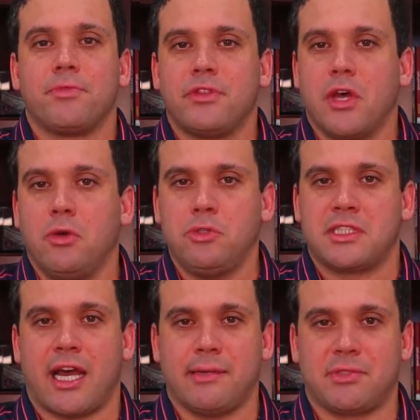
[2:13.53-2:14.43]
Those
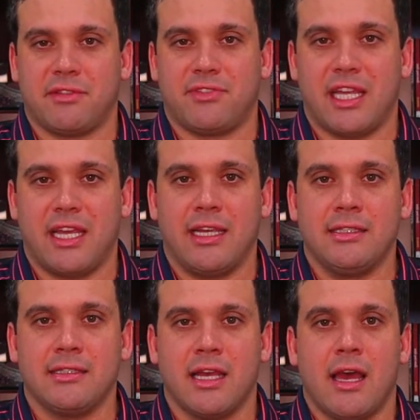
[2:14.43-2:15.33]
types of
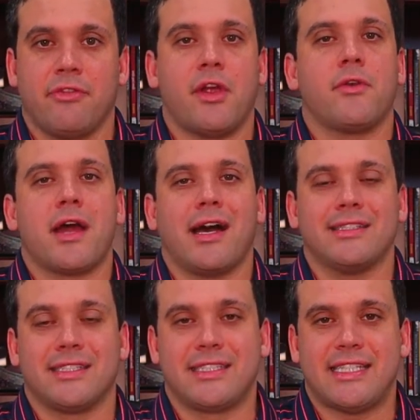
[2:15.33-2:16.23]
things, they're
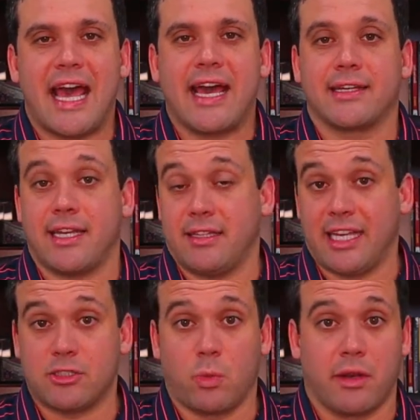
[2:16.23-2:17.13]
not stagnant.
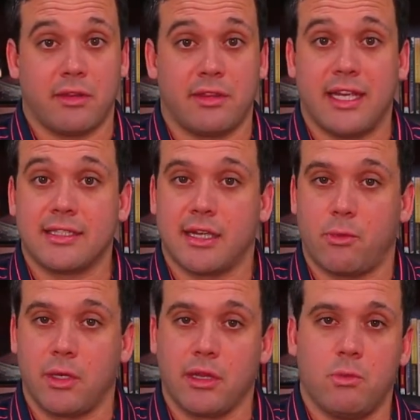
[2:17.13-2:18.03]
That's one of the things I
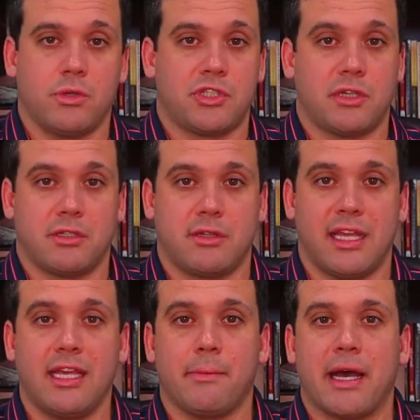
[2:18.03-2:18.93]
really want you to
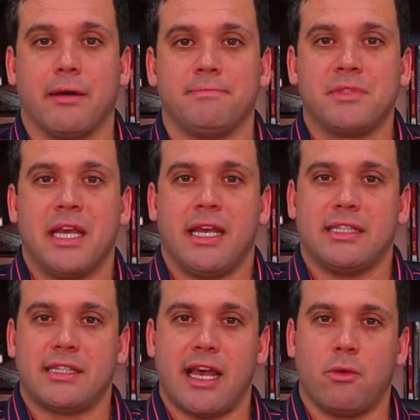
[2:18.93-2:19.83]
think about,
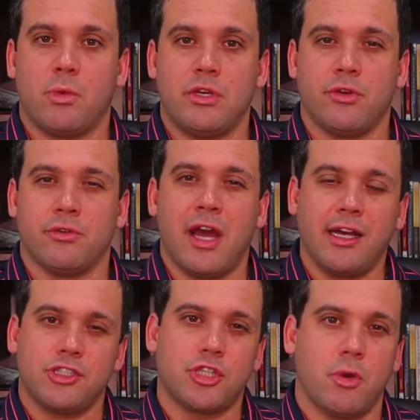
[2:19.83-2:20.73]
is that when you're
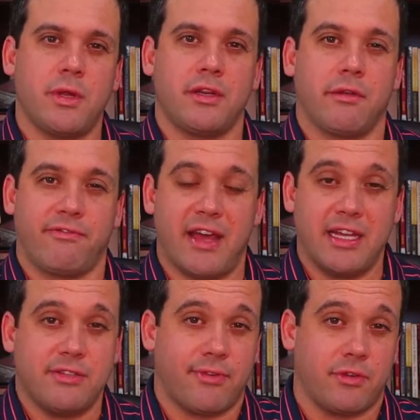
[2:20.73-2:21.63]
not showing your
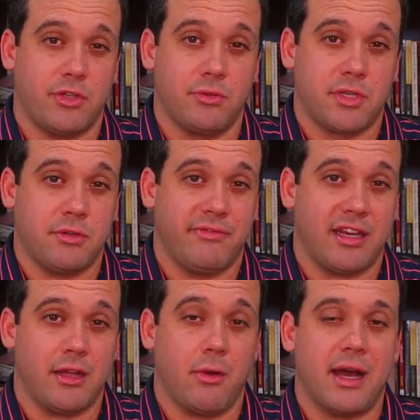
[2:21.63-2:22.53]
face for YouTube
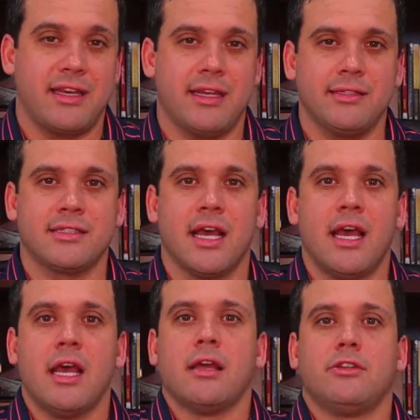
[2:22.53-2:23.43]
video ideas,
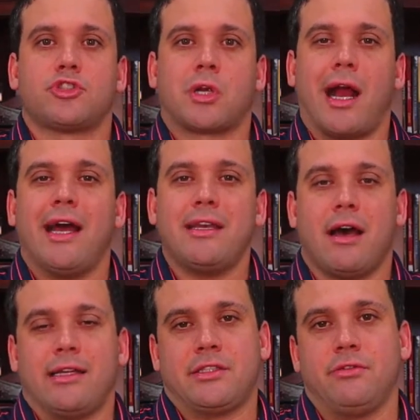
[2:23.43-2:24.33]
try
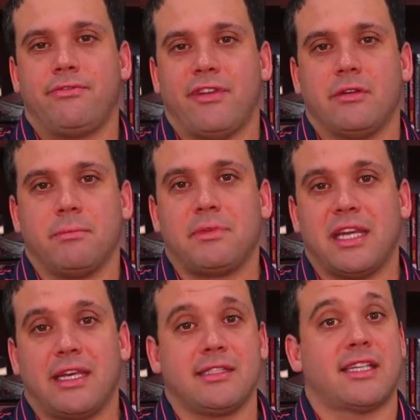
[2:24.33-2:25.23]
not to film
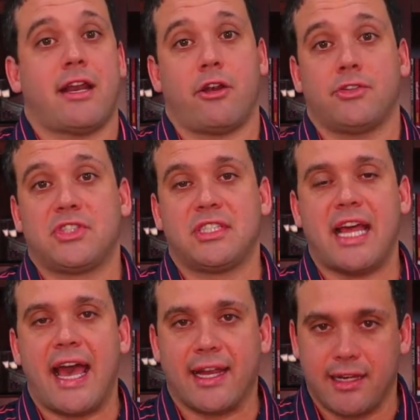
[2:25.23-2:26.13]
things that are
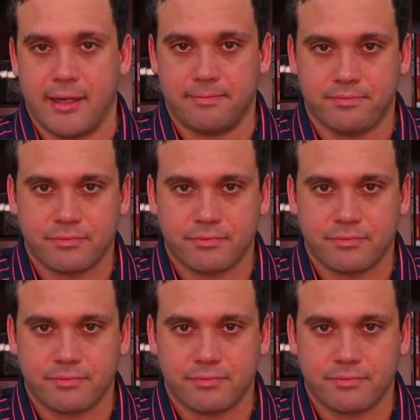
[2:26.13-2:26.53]
stagnant.